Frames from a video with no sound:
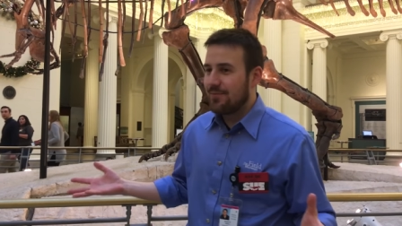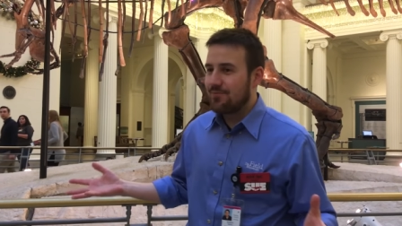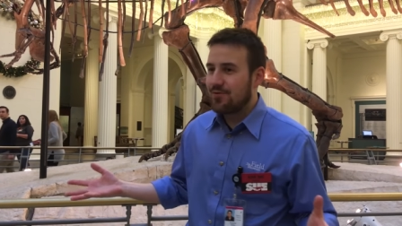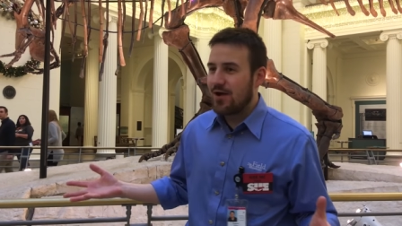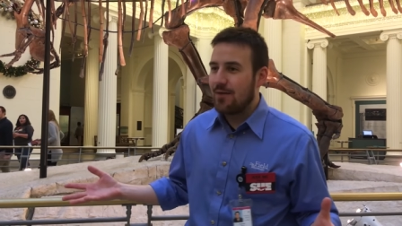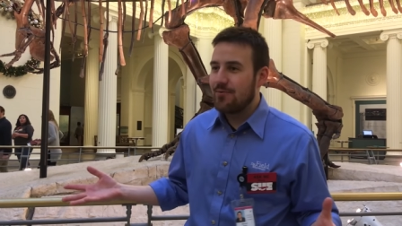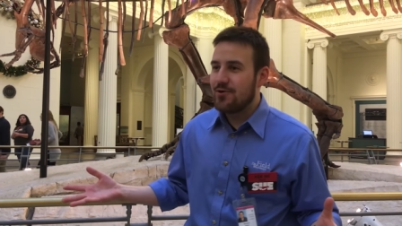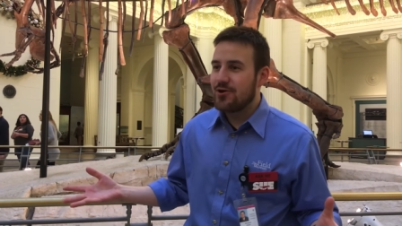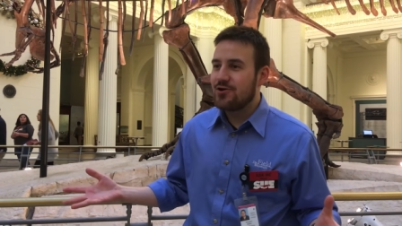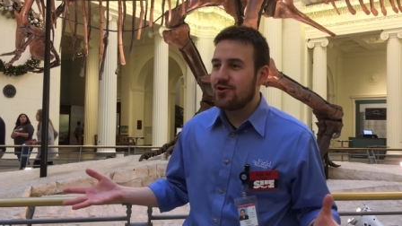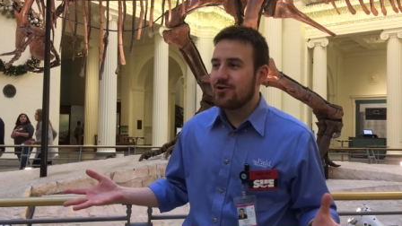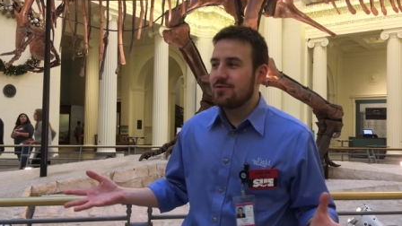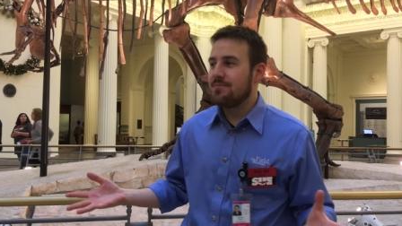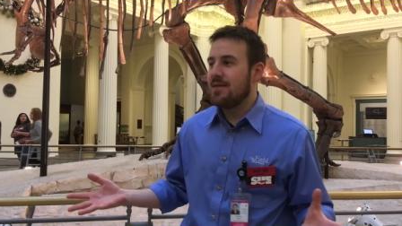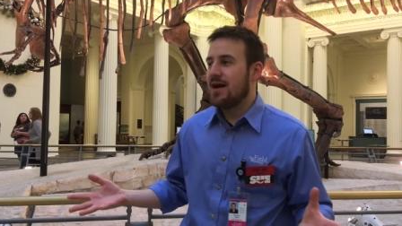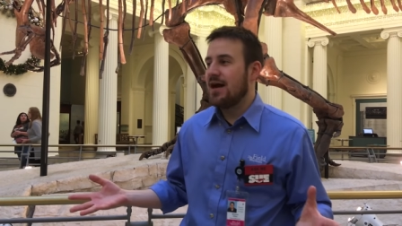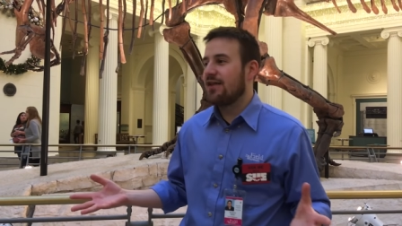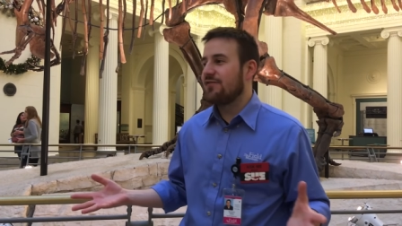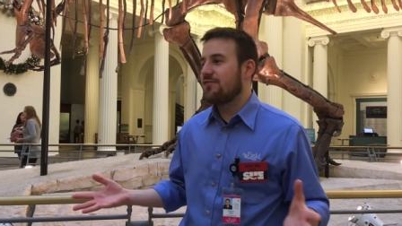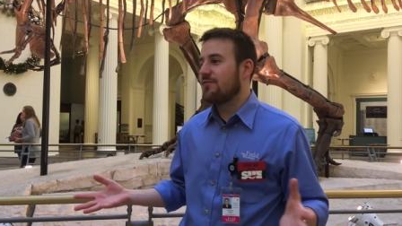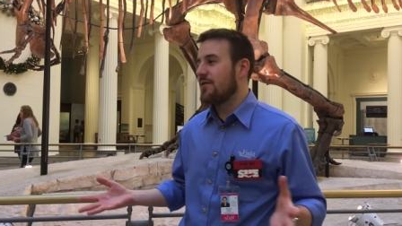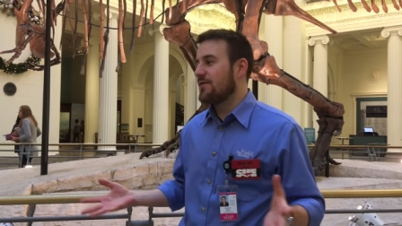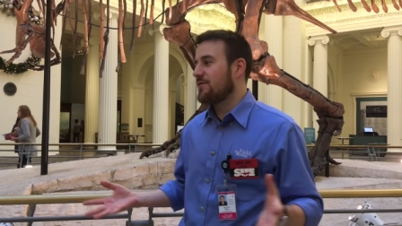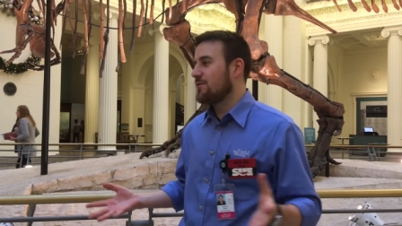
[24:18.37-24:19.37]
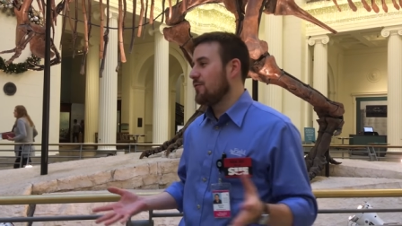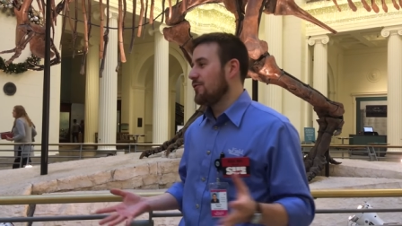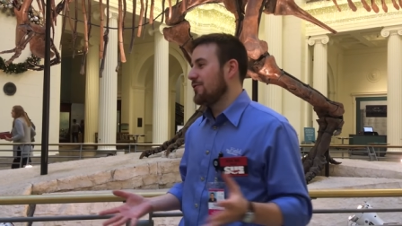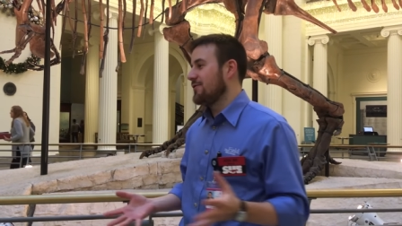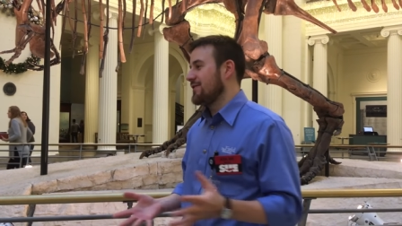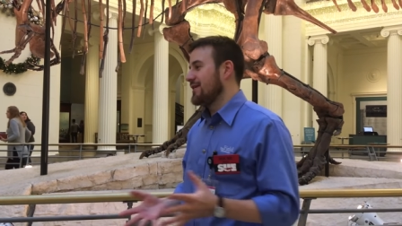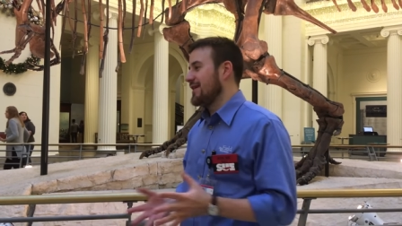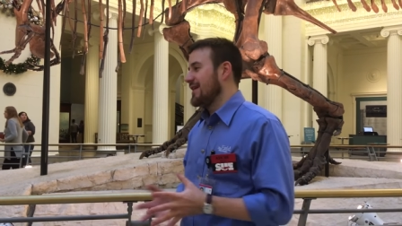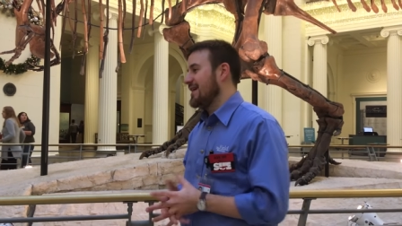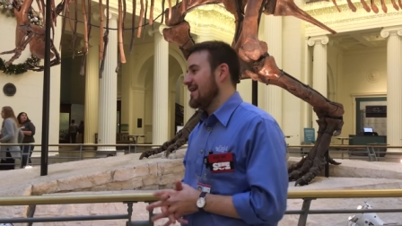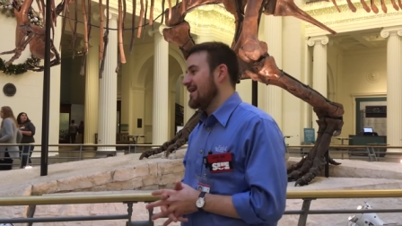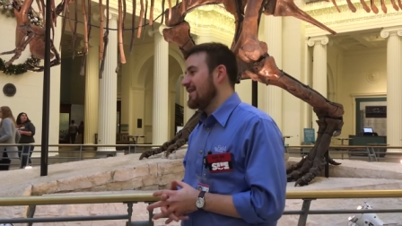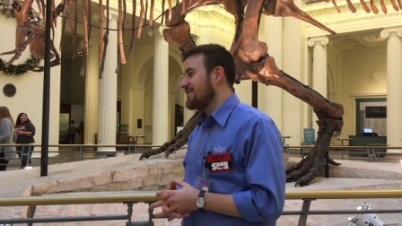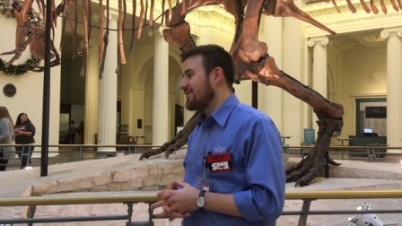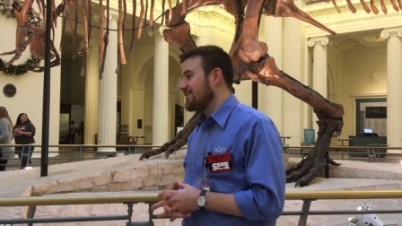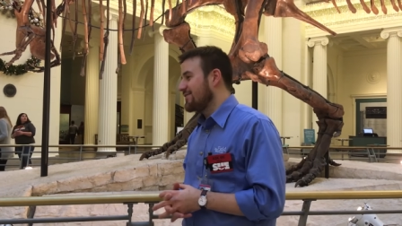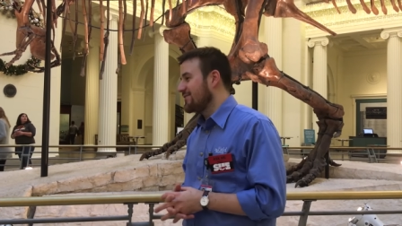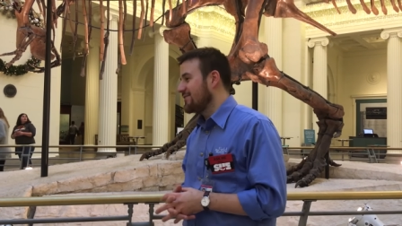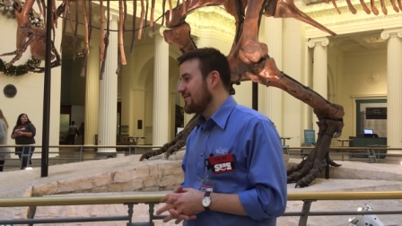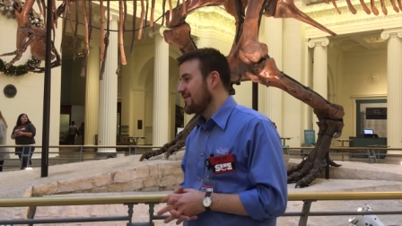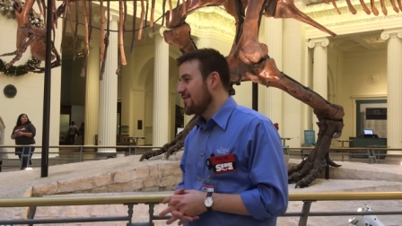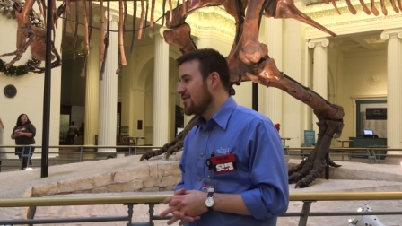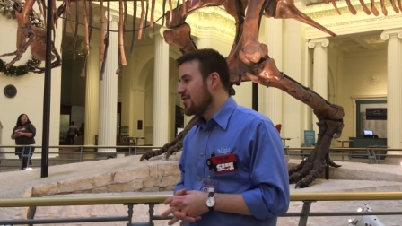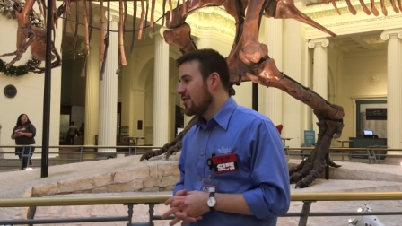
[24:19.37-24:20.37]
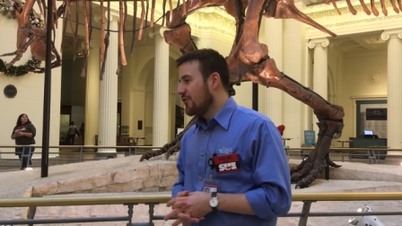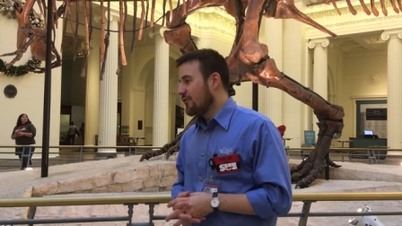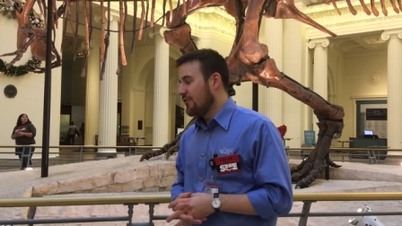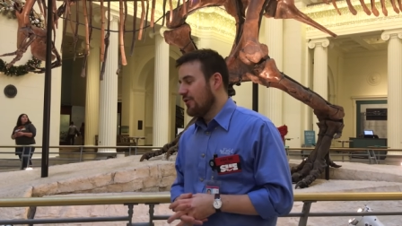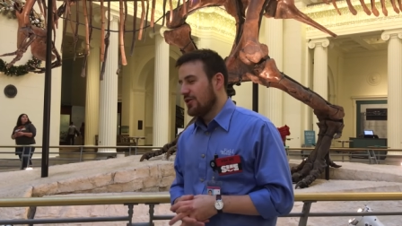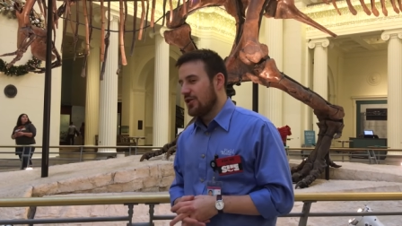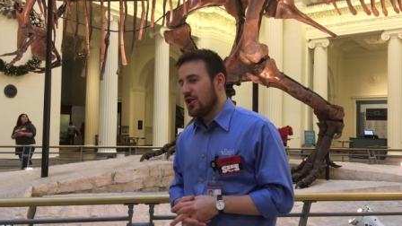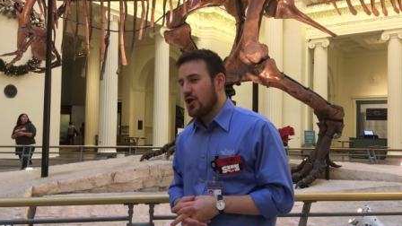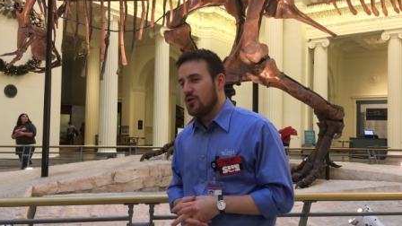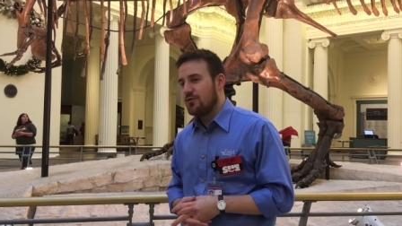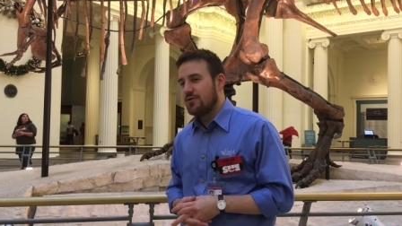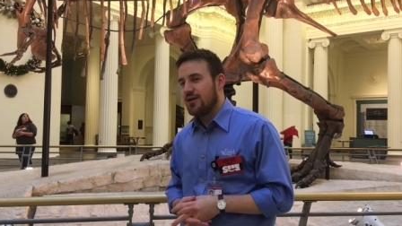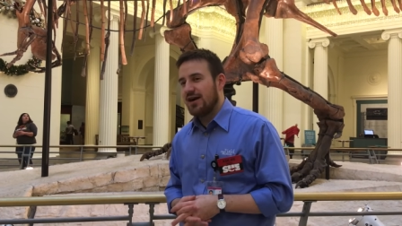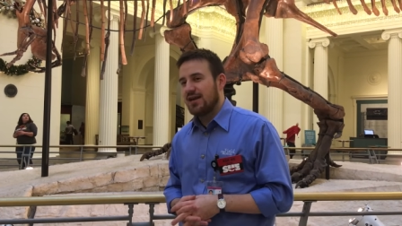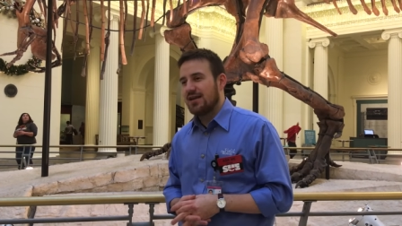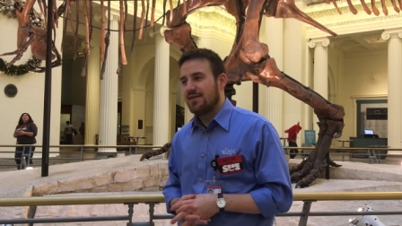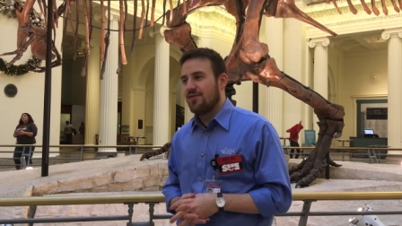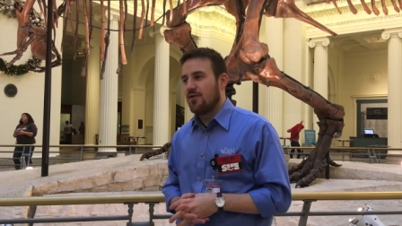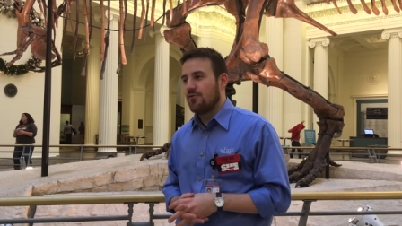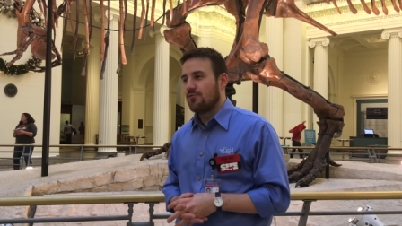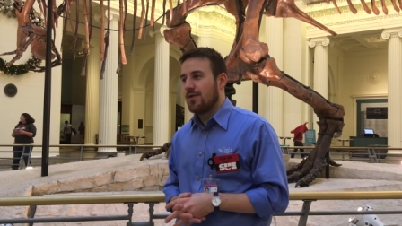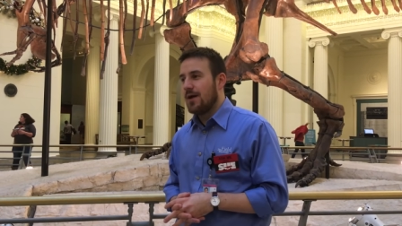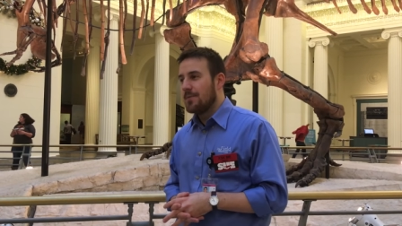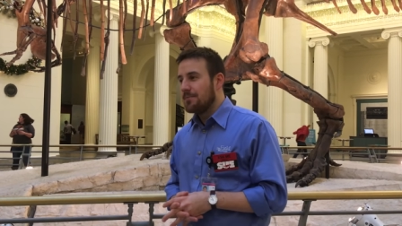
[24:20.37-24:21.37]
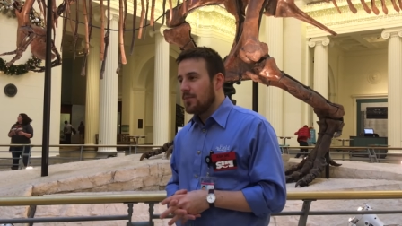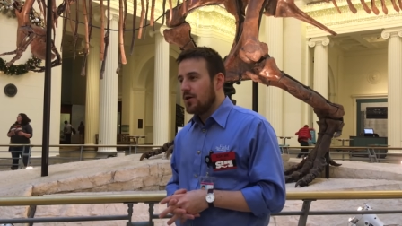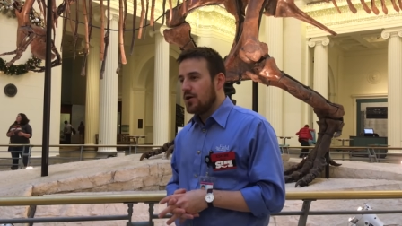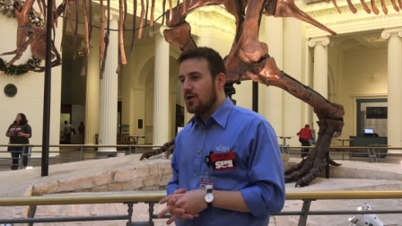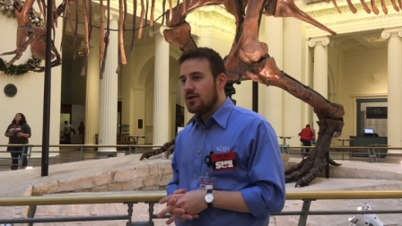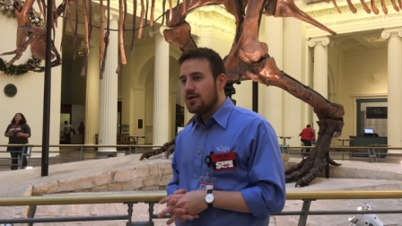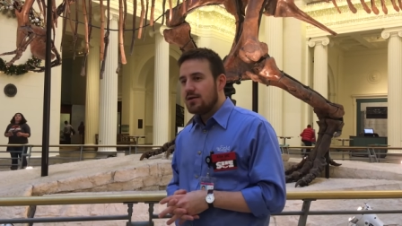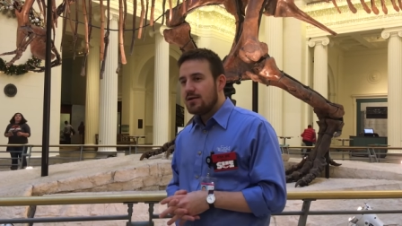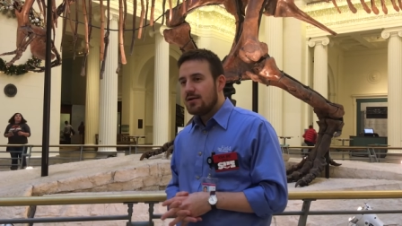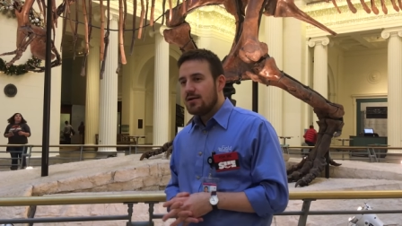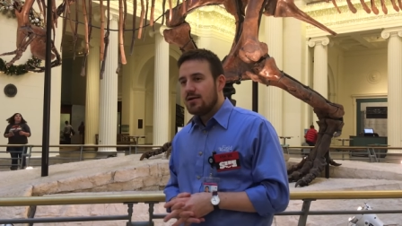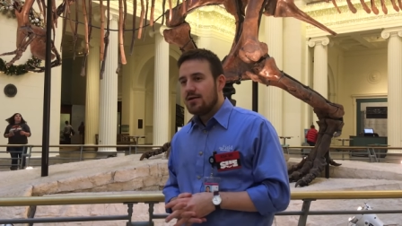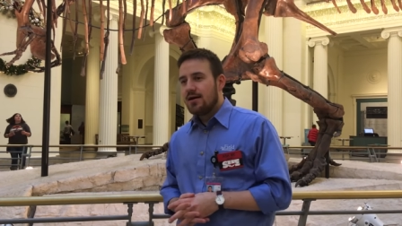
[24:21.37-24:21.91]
probably couldn't manage much more than a hiss, or a low kind of a rumble,